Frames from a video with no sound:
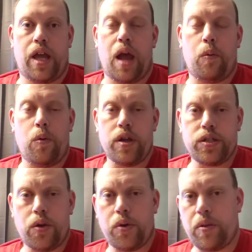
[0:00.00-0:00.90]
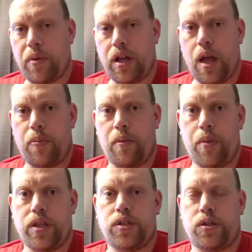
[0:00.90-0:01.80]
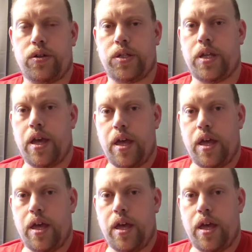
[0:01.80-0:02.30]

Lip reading: I was going to pick up The Munsters,